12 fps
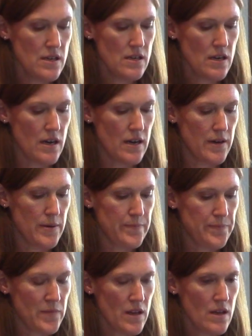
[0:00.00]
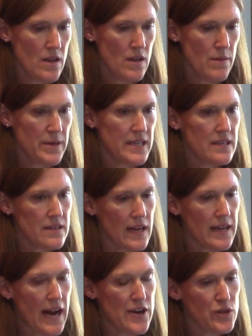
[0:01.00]
But
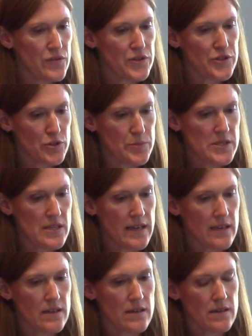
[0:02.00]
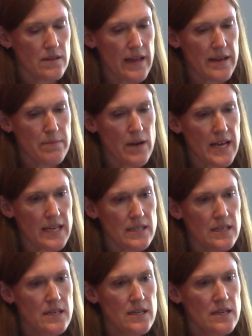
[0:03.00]
I know for groups like
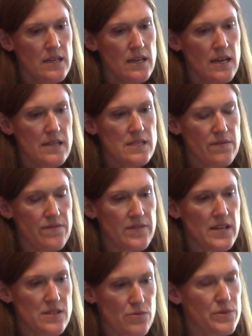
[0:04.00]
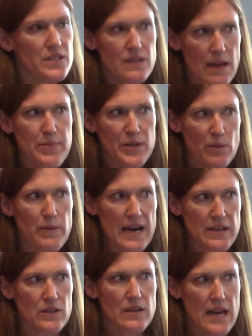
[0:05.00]
mine, it's a real uphill
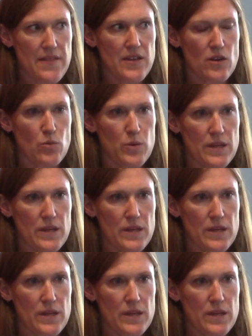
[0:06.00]
battle, and I think